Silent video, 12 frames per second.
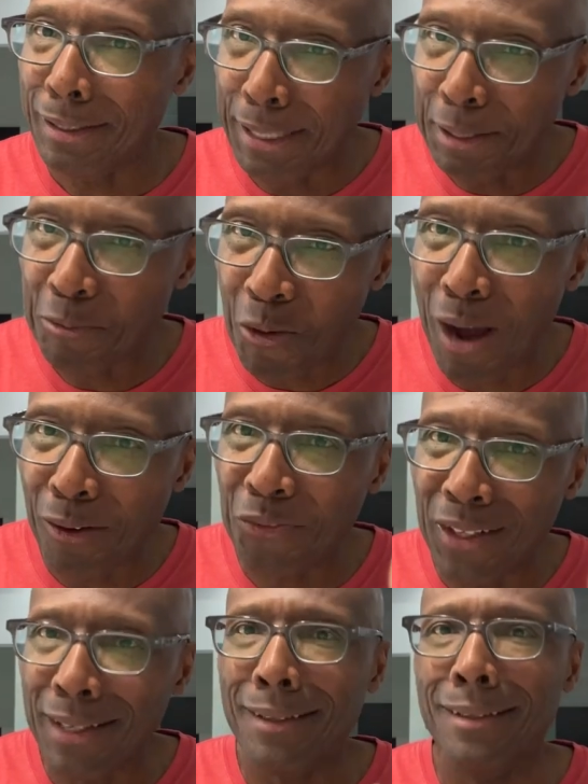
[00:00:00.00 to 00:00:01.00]
Get
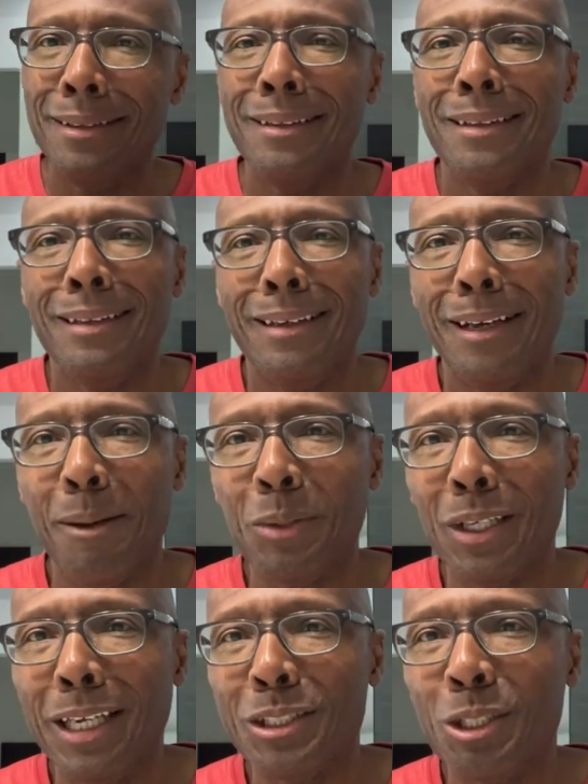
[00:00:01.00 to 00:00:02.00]
wealthy. And
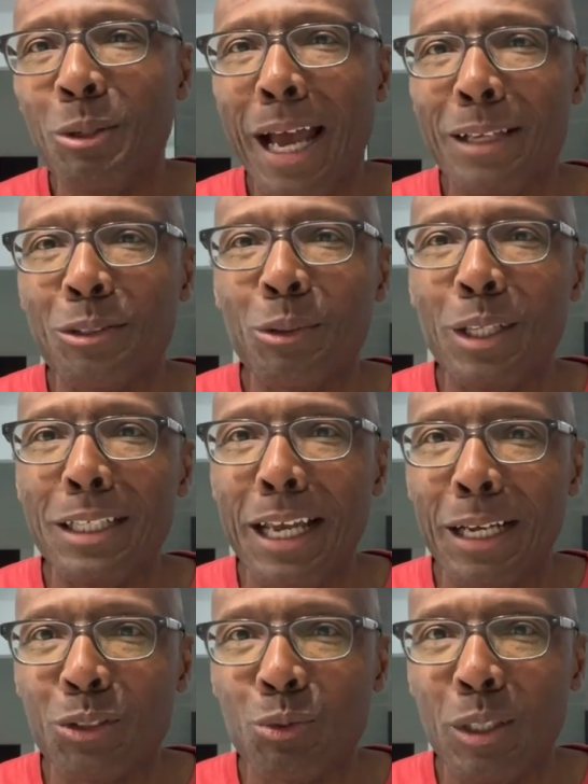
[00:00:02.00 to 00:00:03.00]
I'm going to catch you guys on the
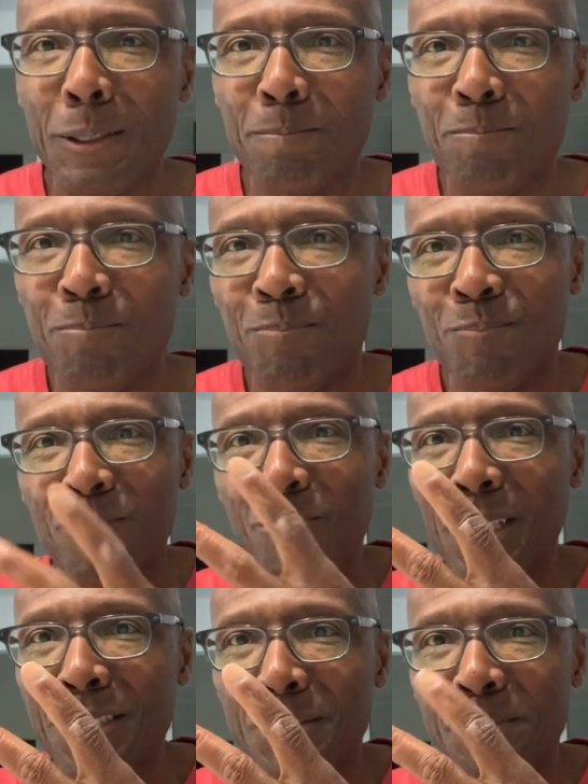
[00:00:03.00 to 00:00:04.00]
next one.
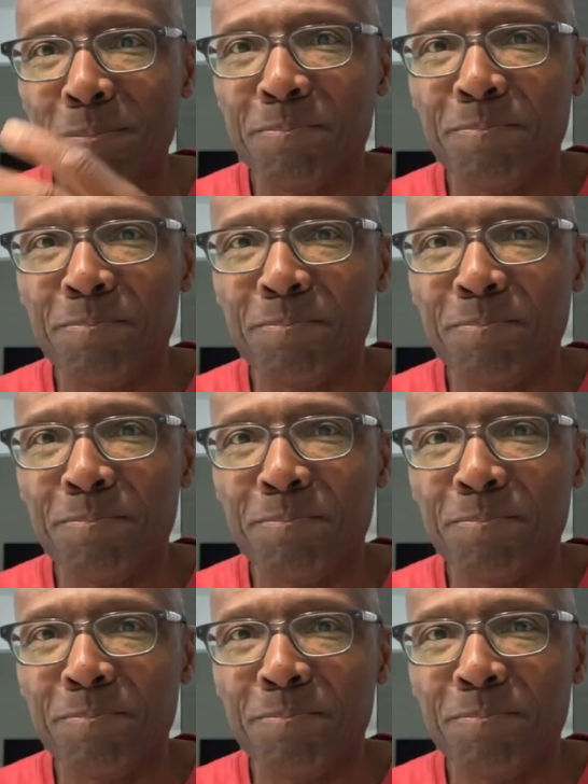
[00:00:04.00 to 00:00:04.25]
Peace.